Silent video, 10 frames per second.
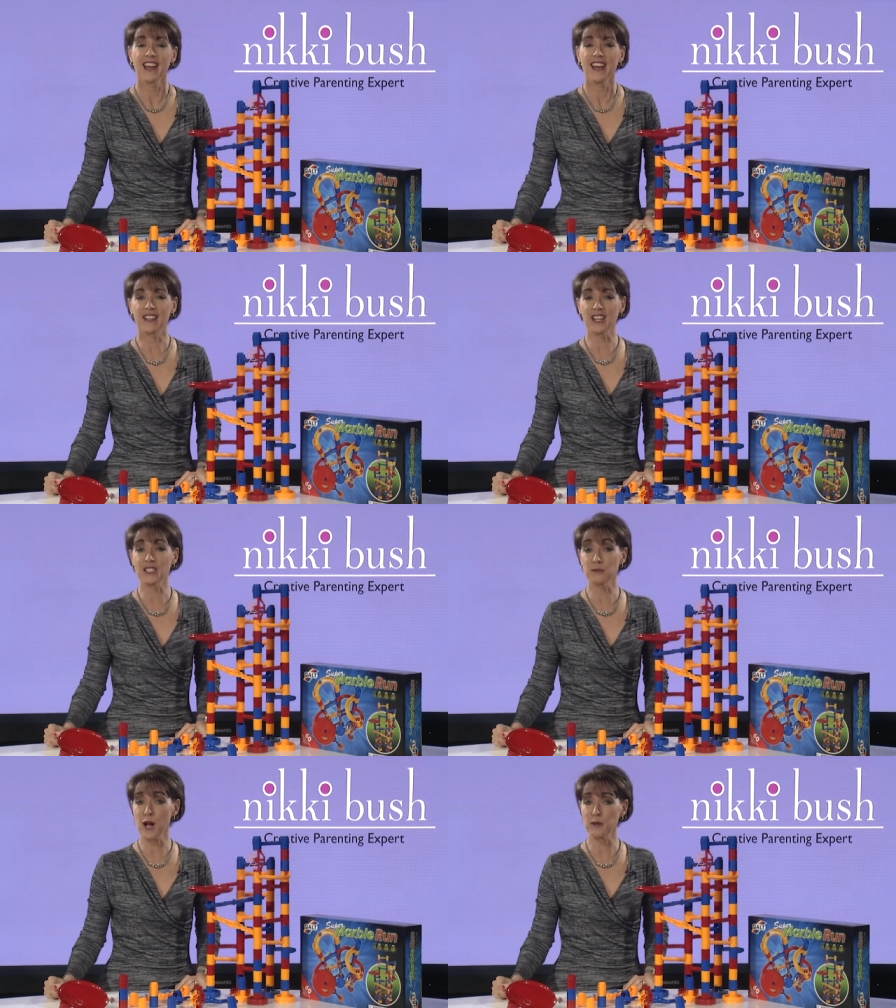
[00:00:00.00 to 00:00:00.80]
A
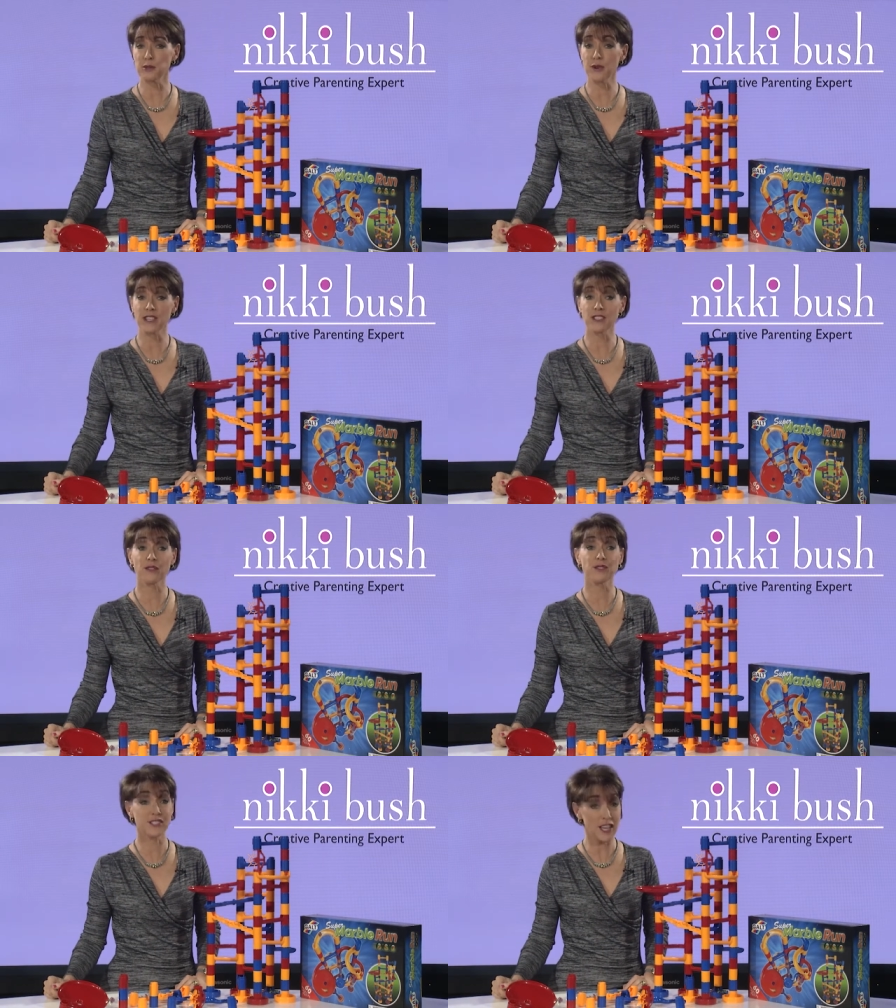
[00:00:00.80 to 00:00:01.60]
Galt marble run is
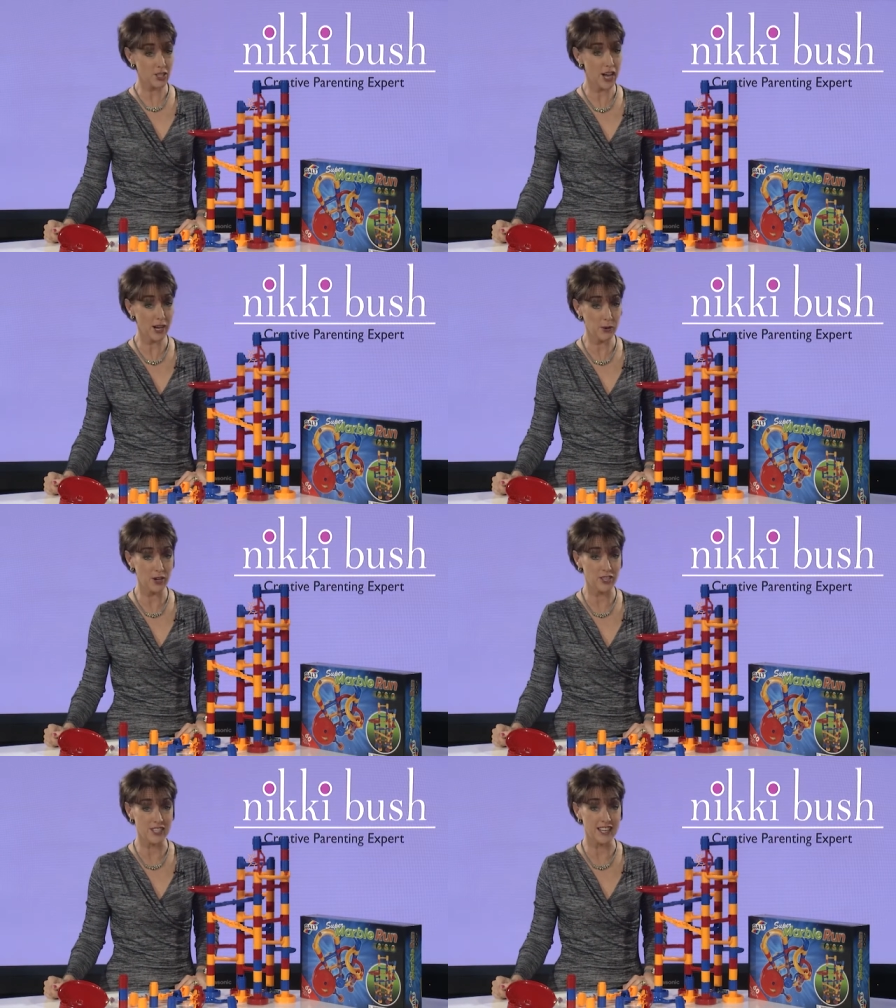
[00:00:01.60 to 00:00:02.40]
of such high
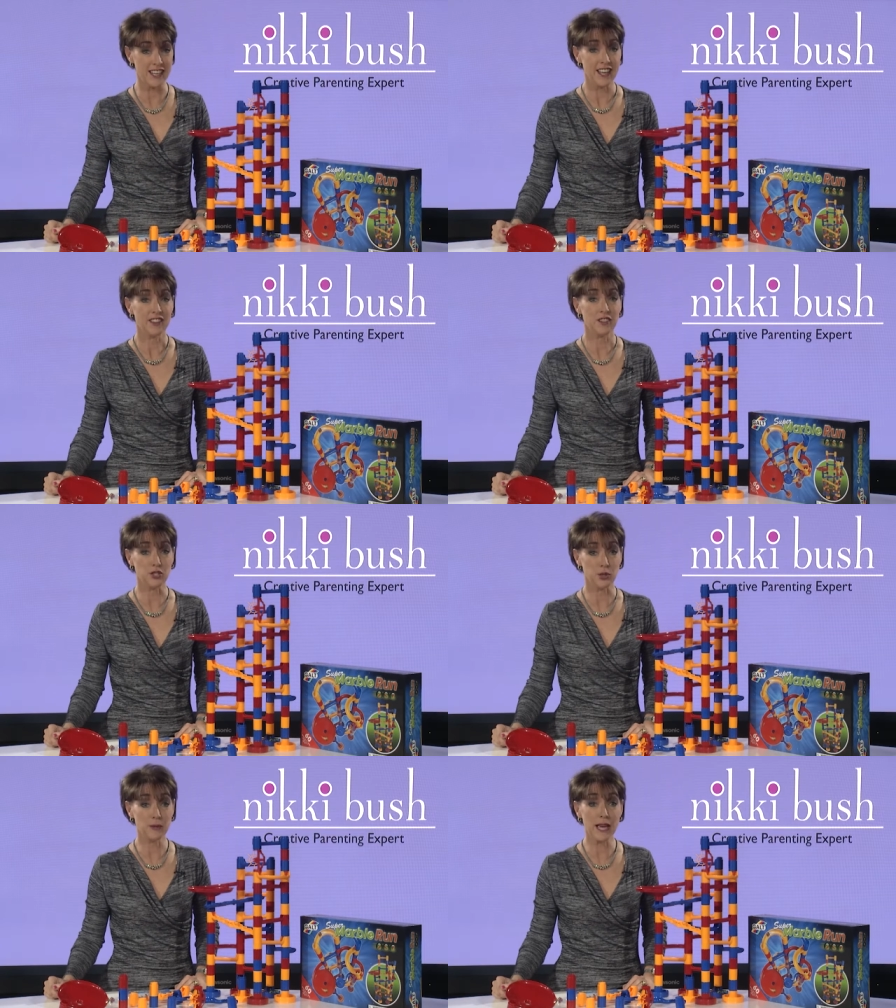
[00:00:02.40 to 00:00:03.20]
quality that
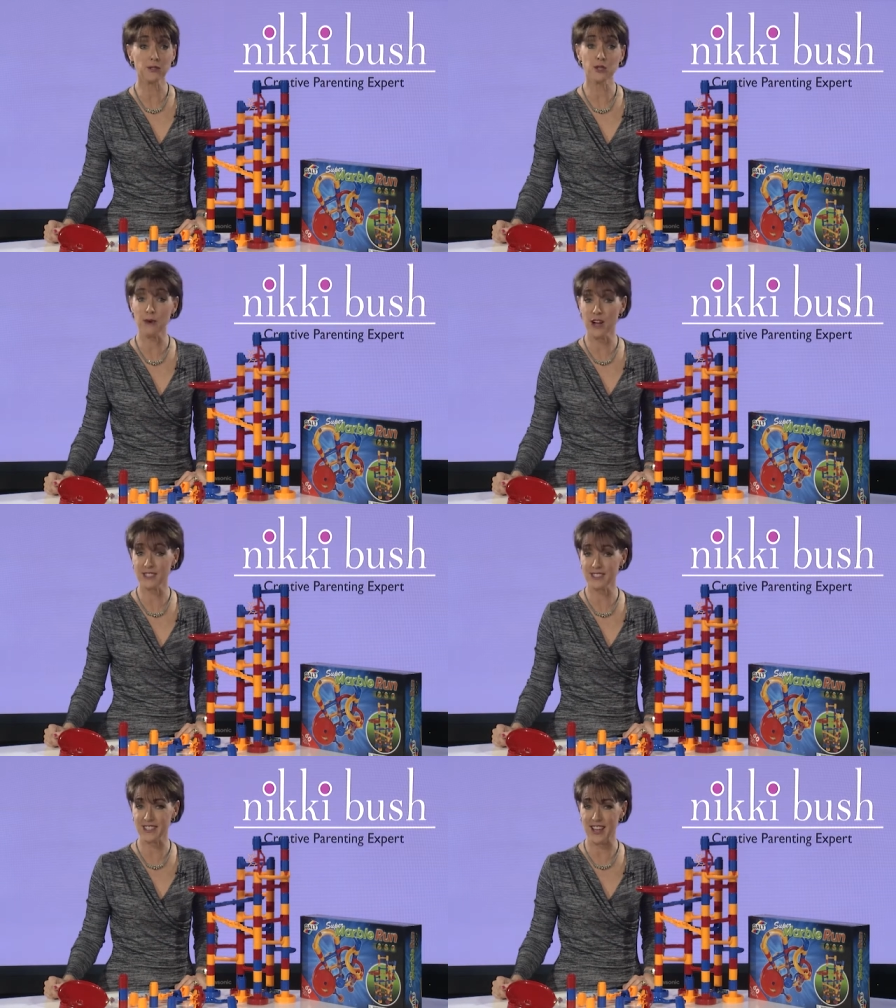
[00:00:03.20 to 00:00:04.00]
you'll be able to
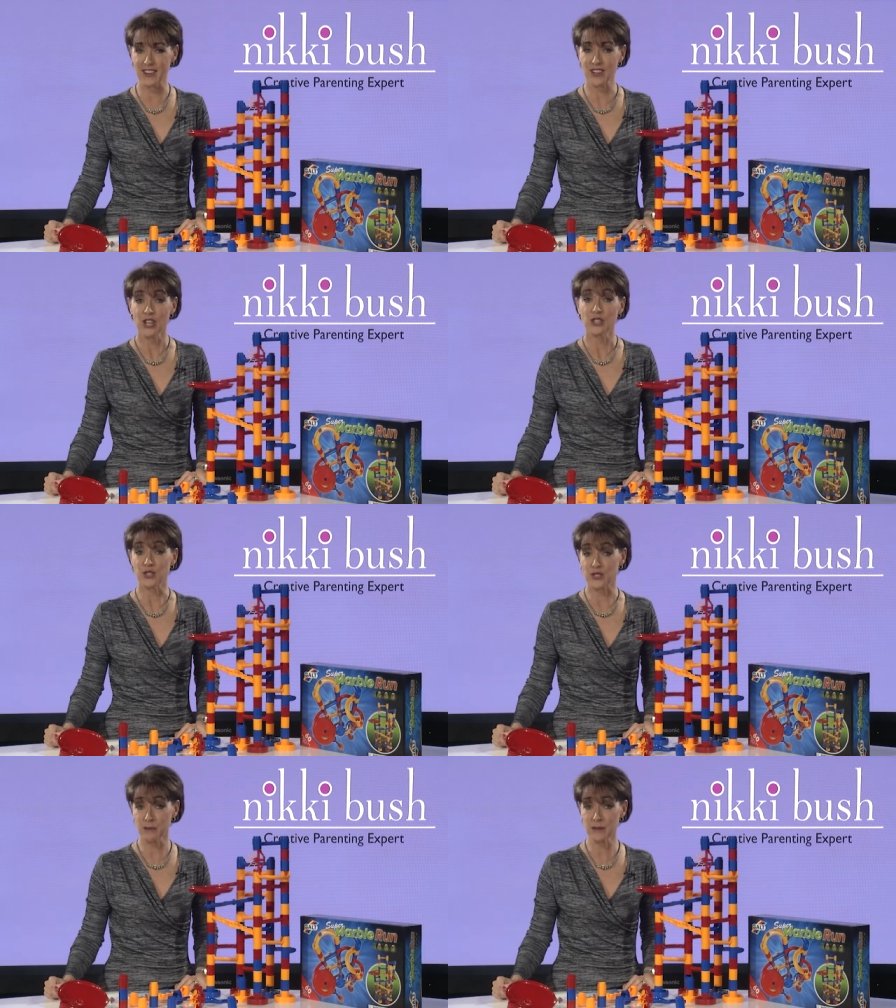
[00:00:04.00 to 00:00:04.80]
pass it down to
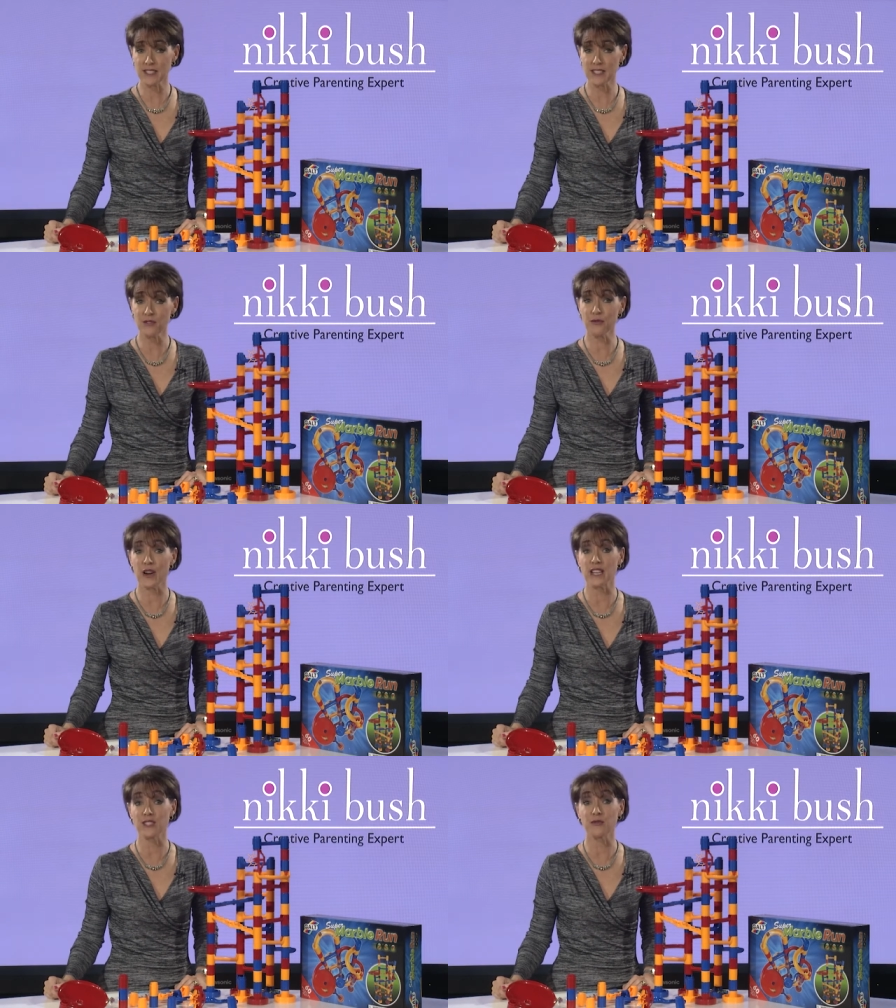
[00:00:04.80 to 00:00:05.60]
siblings and
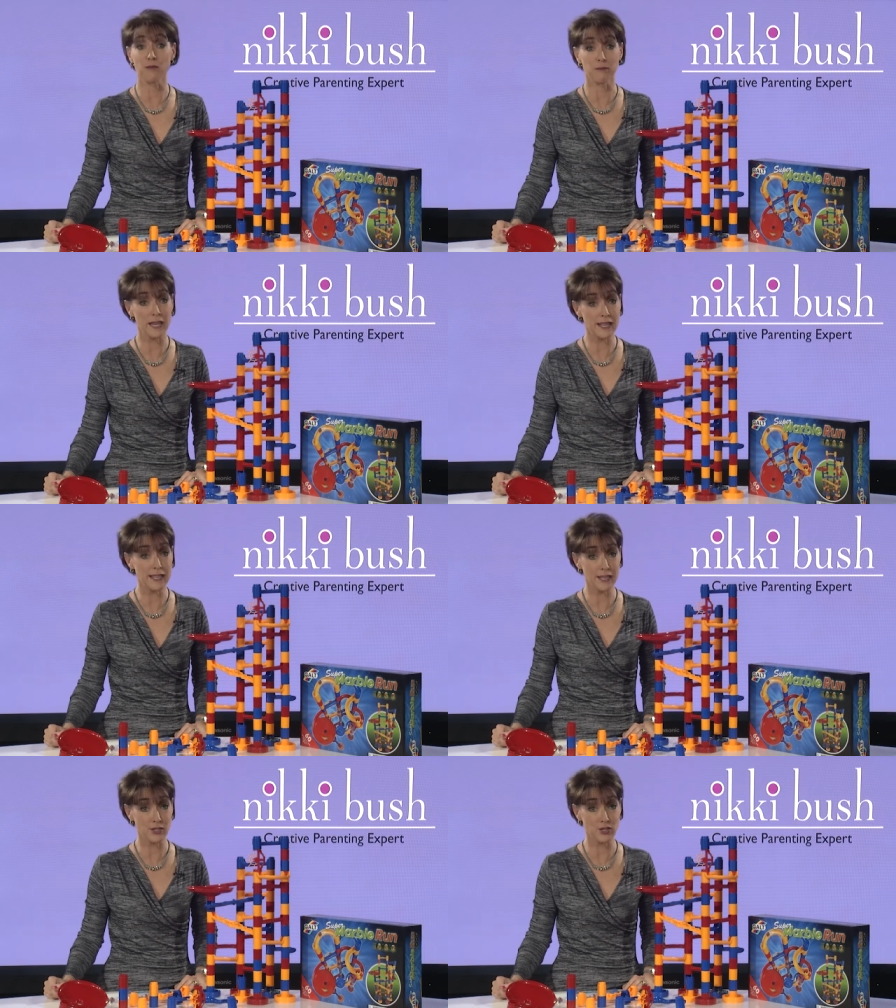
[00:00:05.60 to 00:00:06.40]
friends for many
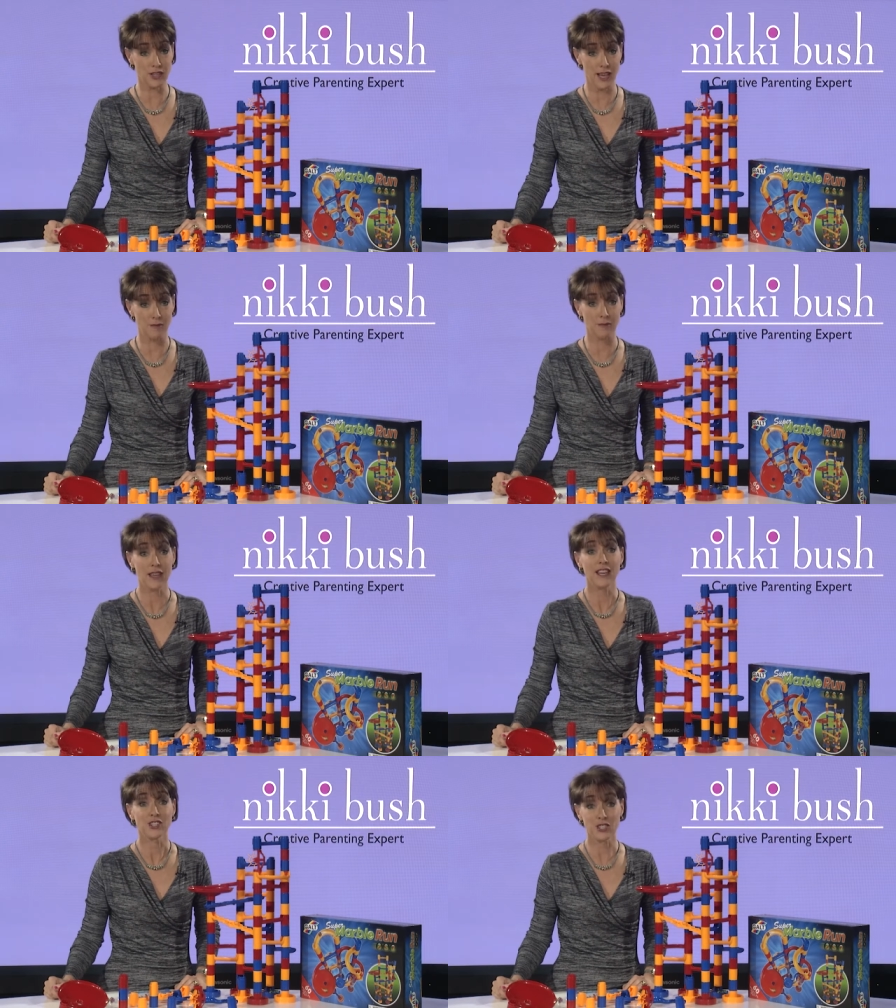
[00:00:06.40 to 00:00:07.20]
years to come,
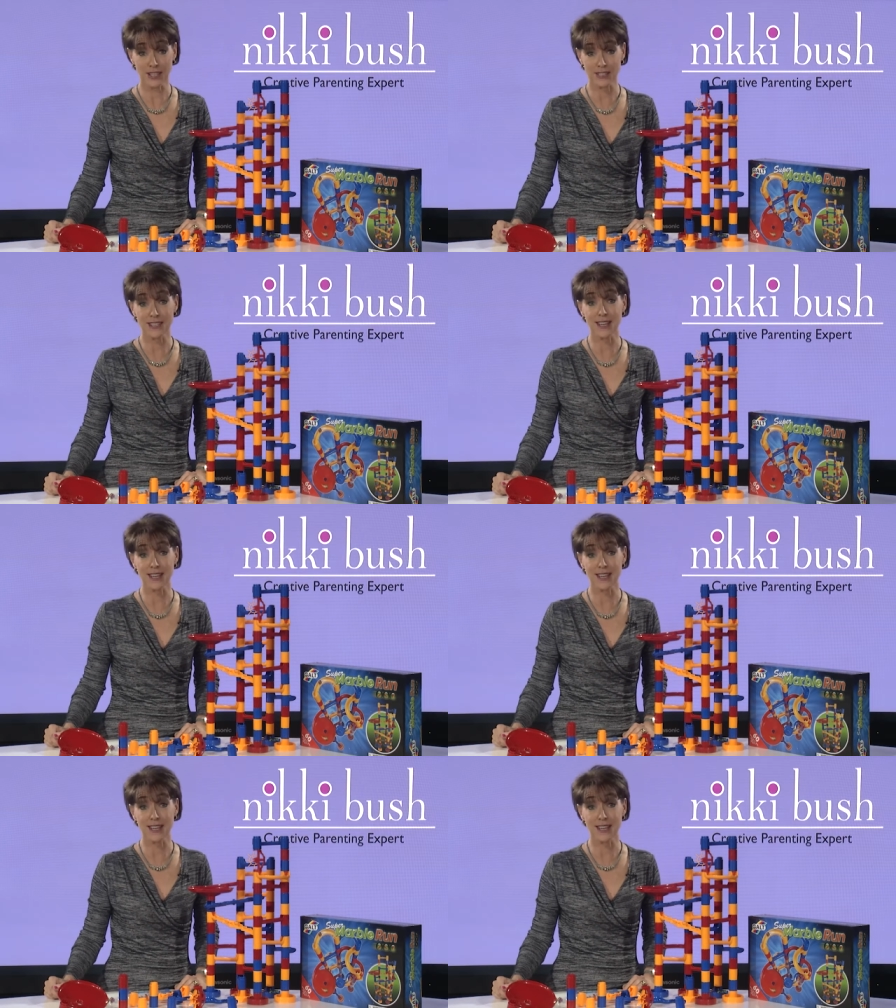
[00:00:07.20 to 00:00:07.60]
just